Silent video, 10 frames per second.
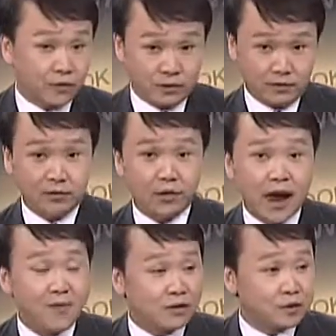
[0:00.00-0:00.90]
for
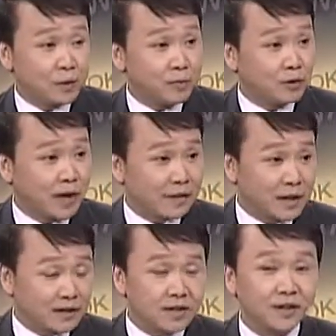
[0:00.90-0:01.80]
average people like
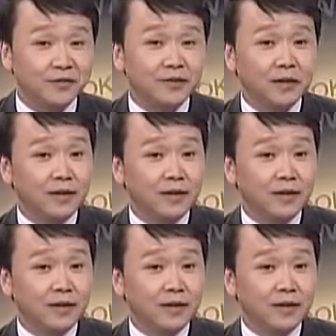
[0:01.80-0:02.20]
myself,